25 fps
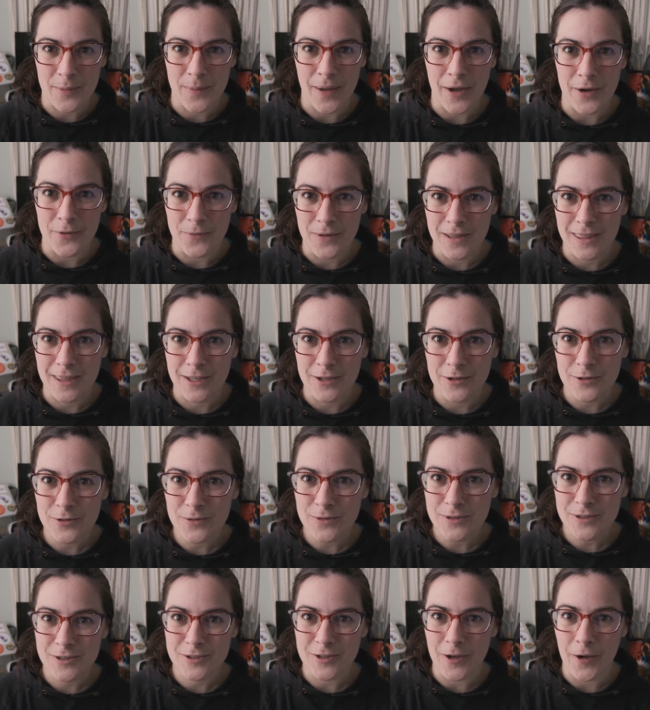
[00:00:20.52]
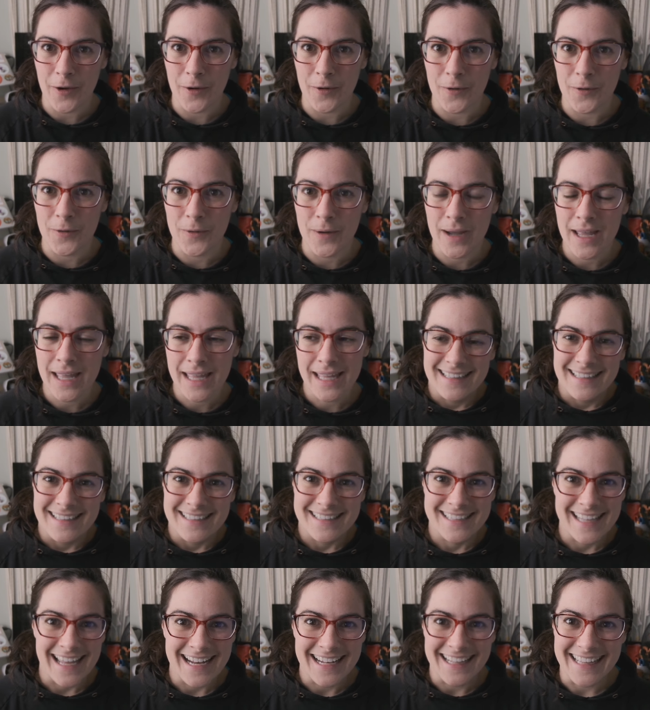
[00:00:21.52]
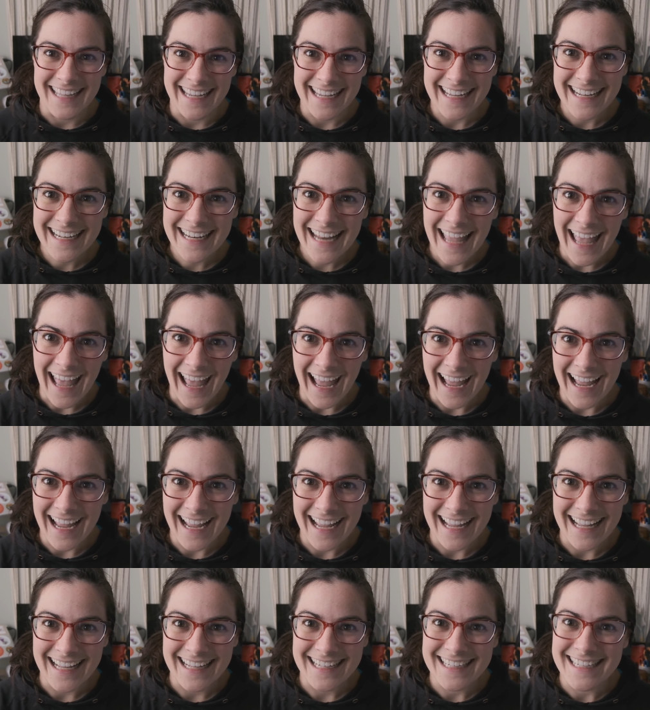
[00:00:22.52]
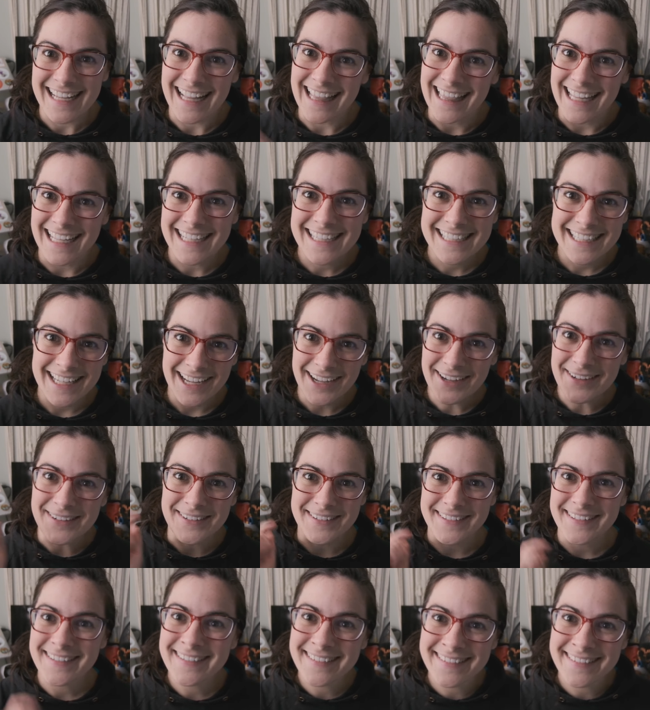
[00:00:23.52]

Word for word: about with you, so settle in and let's go.